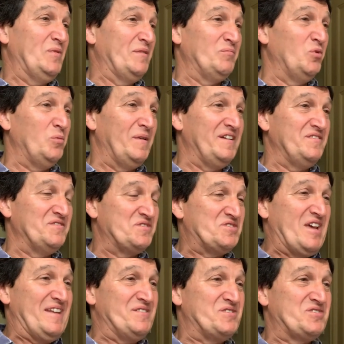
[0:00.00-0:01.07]
who had more money than
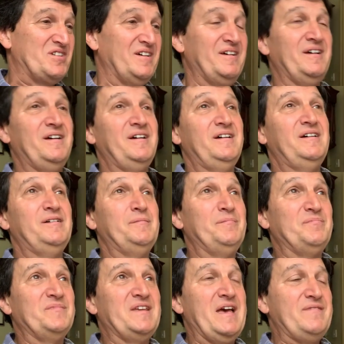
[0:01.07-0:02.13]
sense
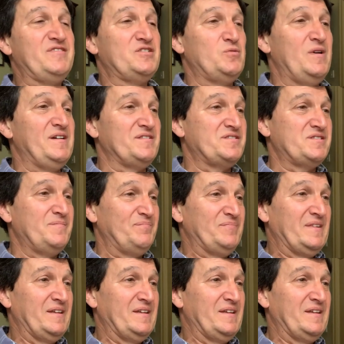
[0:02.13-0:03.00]
gave it to us.